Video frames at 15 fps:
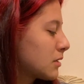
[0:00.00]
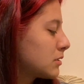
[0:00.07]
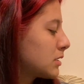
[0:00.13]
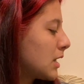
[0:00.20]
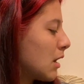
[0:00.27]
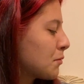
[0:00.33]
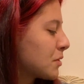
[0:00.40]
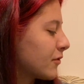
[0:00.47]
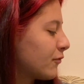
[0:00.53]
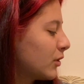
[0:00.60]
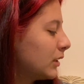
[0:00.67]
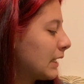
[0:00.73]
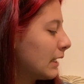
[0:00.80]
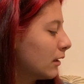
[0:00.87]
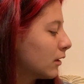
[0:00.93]
See how
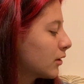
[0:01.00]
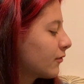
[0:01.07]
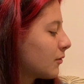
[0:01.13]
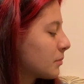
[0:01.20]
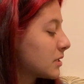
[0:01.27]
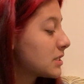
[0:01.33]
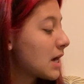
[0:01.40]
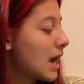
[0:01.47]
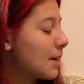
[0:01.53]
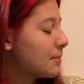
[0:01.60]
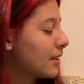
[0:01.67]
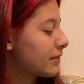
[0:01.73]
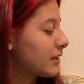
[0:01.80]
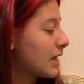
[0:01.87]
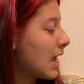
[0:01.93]
different they look from the time
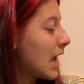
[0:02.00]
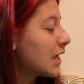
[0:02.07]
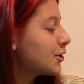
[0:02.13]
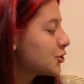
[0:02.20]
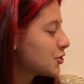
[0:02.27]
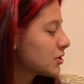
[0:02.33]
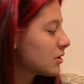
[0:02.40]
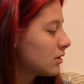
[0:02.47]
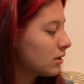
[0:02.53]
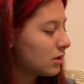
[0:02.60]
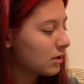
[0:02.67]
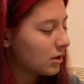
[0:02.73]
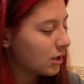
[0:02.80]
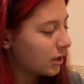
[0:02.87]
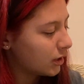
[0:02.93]
that they hatched?
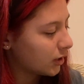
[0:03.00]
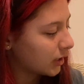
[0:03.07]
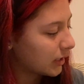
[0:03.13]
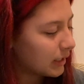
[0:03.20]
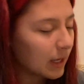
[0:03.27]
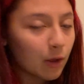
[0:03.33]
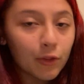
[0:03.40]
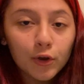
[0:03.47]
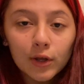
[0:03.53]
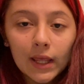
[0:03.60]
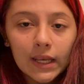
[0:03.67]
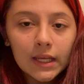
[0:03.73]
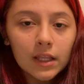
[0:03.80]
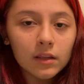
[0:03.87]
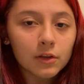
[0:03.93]
Look, now they're
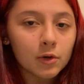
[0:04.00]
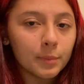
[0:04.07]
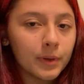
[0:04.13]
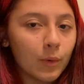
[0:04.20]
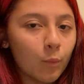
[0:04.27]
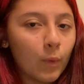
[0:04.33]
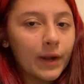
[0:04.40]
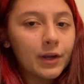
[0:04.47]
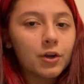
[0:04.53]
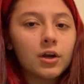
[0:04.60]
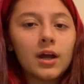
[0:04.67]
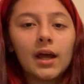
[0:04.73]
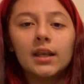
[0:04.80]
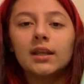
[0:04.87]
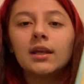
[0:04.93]
getting a little bit whiter
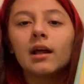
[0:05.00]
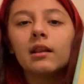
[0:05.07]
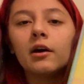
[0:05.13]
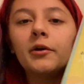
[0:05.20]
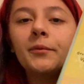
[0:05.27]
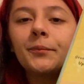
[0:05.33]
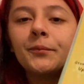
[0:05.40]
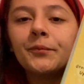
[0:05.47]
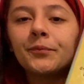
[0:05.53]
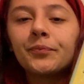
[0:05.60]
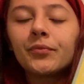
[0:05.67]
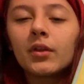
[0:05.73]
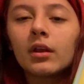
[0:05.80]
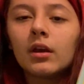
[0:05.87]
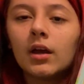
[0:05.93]
and yellow,
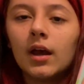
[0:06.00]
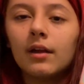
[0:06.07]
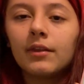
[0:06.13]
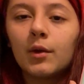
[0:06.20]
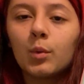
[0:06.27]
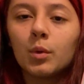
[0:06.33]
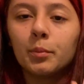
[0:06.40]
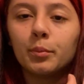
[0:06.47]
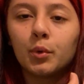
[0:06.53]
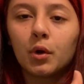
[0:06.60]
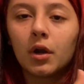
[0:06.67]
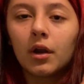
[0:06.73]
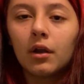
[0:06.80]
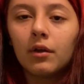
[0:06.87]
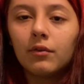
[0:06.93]
and they were
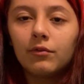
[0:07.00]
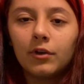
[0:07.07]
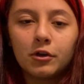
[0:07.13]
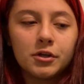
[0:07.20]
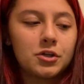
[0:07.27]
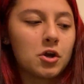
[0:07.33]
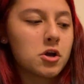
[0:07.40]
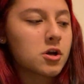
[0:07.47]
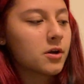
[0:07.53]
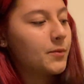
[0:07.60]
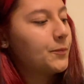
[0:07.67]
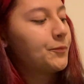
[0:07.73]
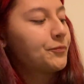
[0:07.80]
born very dark.